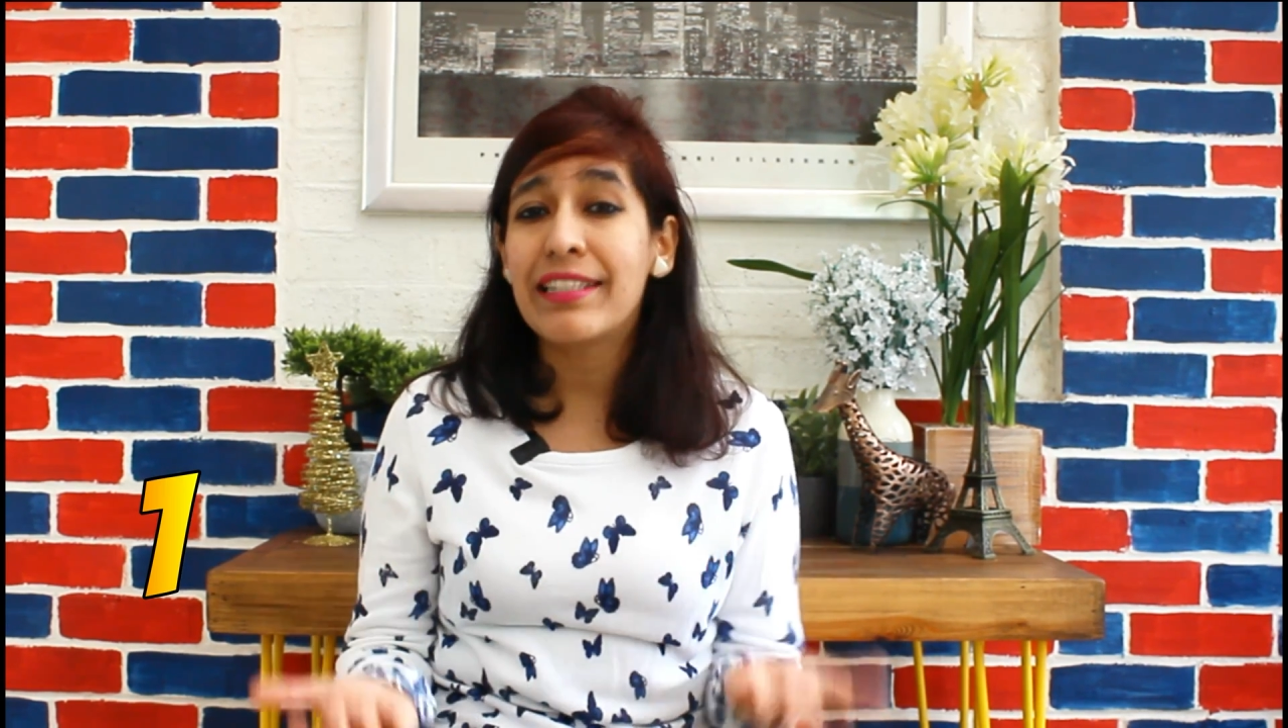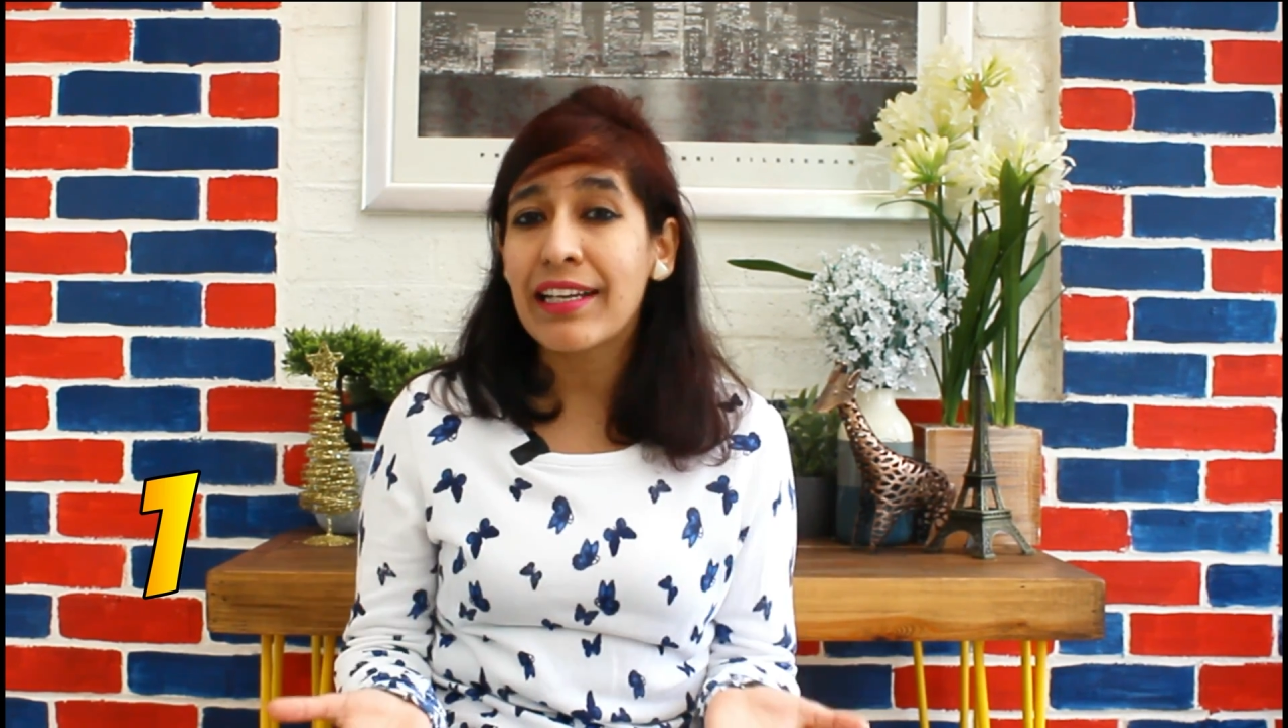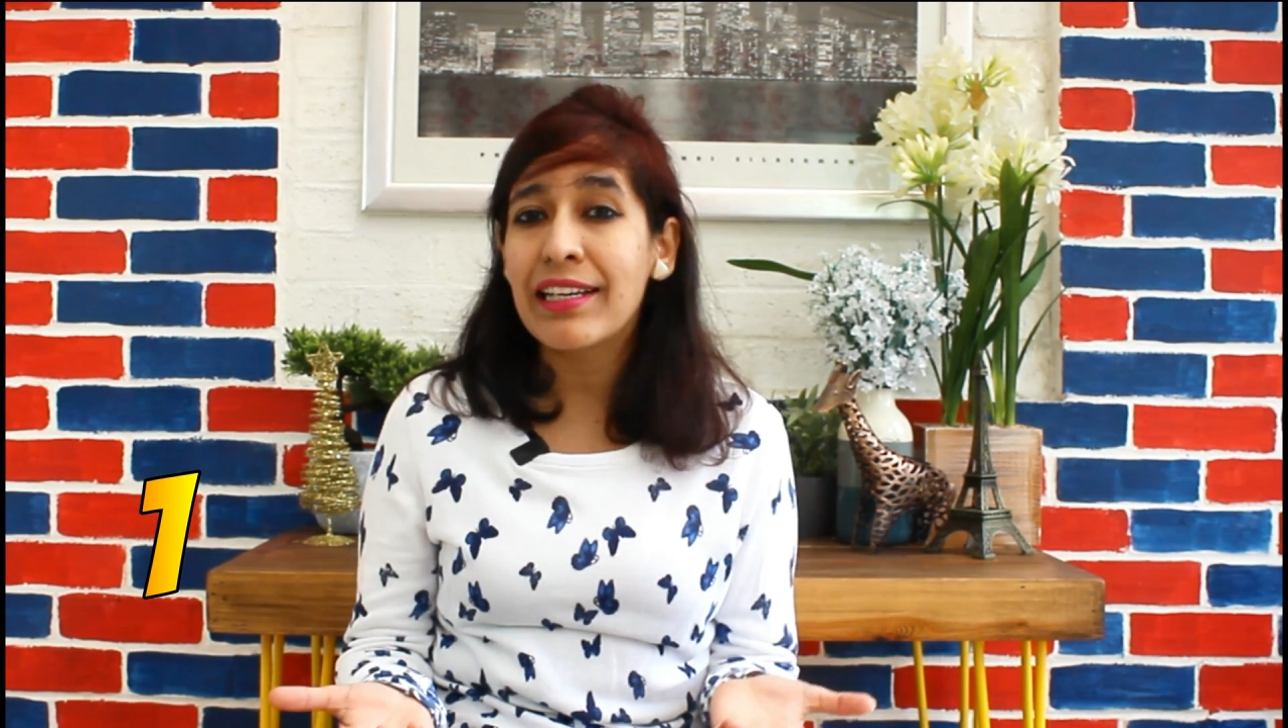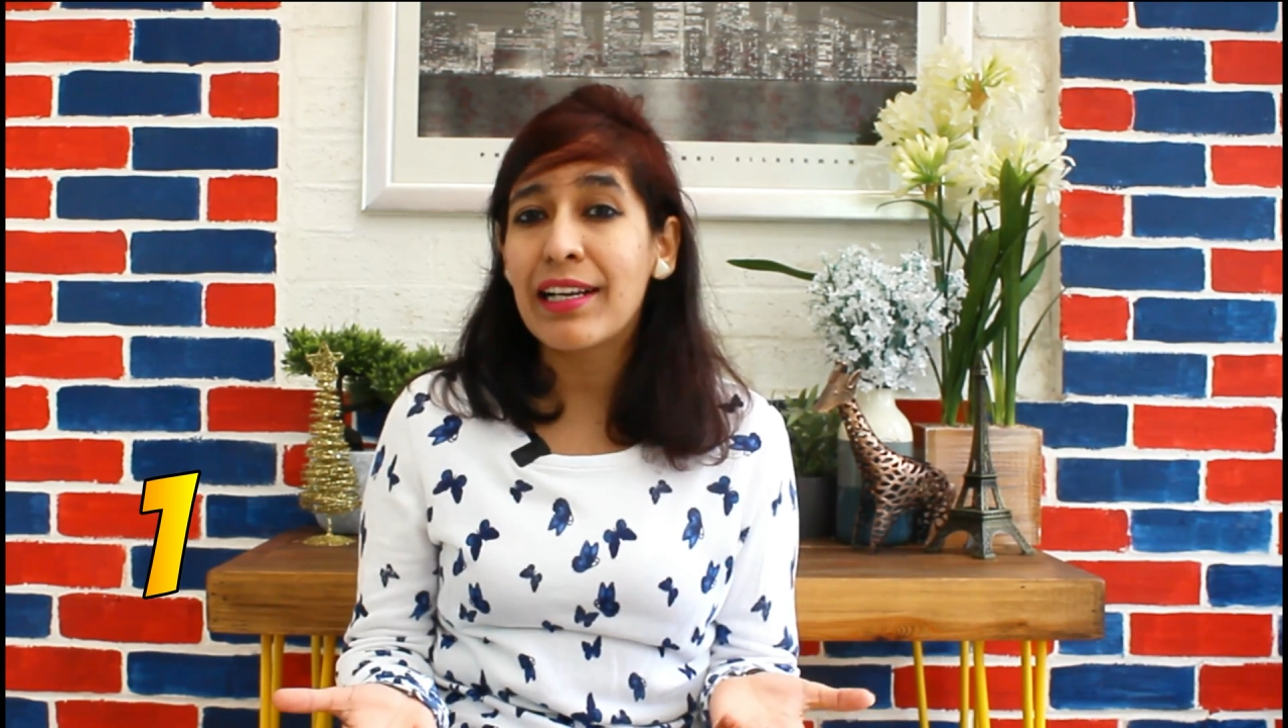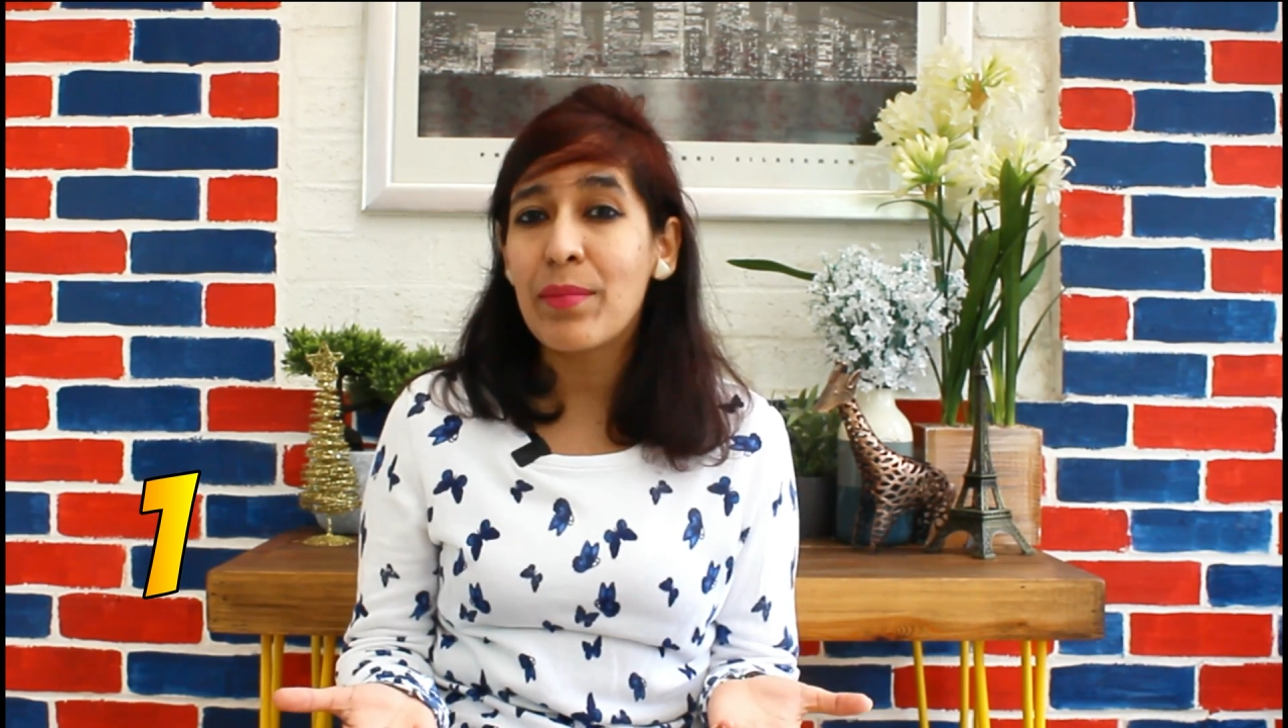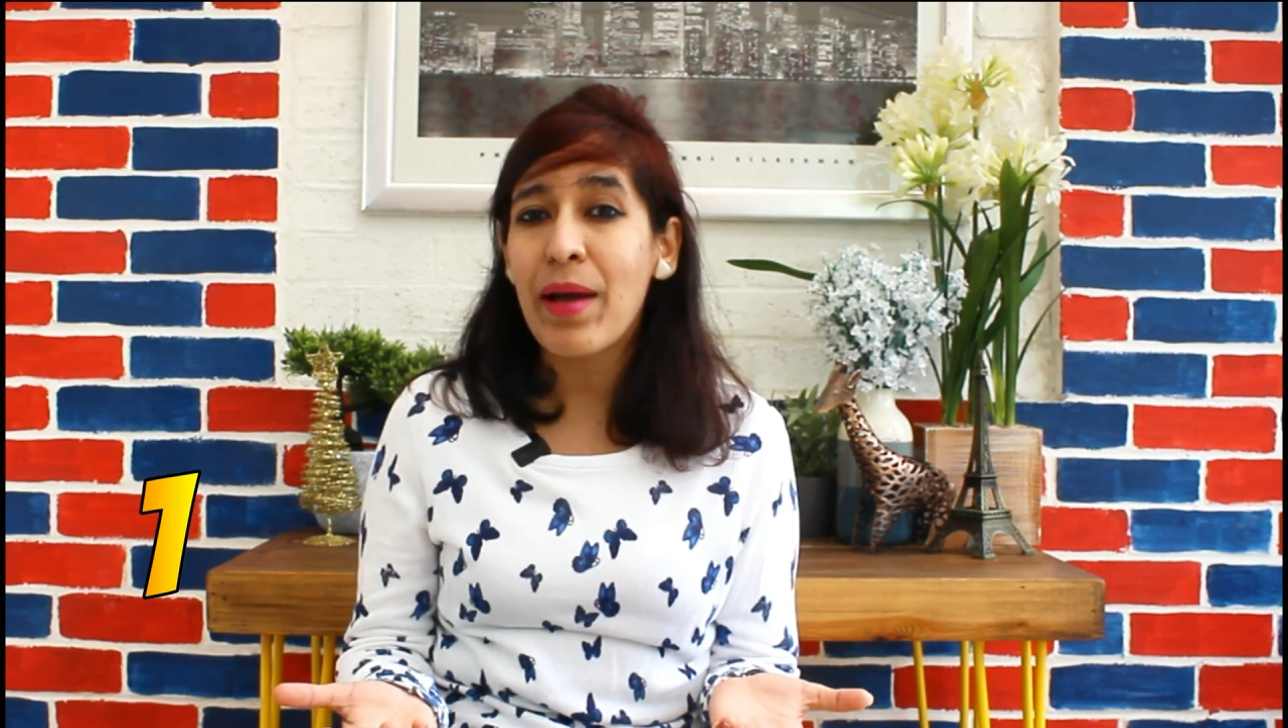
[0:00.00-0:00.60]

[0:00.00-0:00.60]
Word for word: technical